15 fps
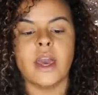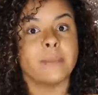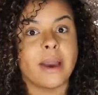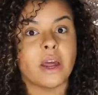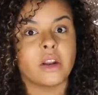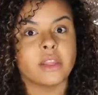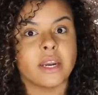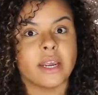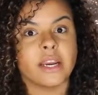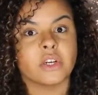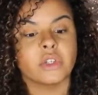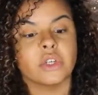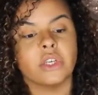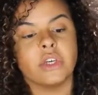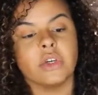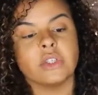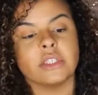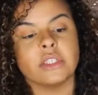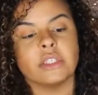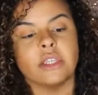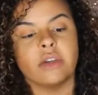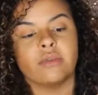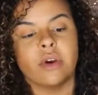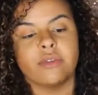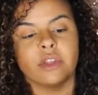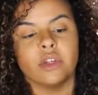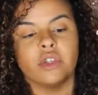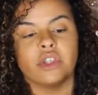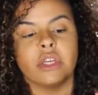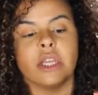The powder that I actually use is the
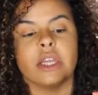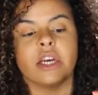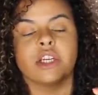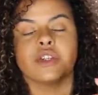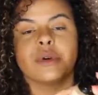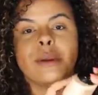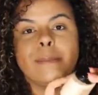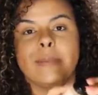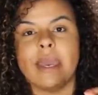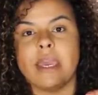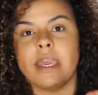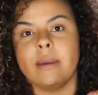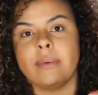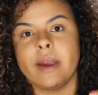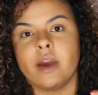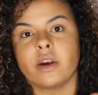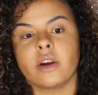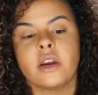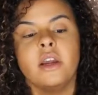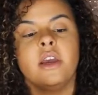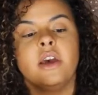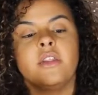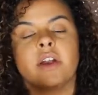Revolution Luxury Baking Powder.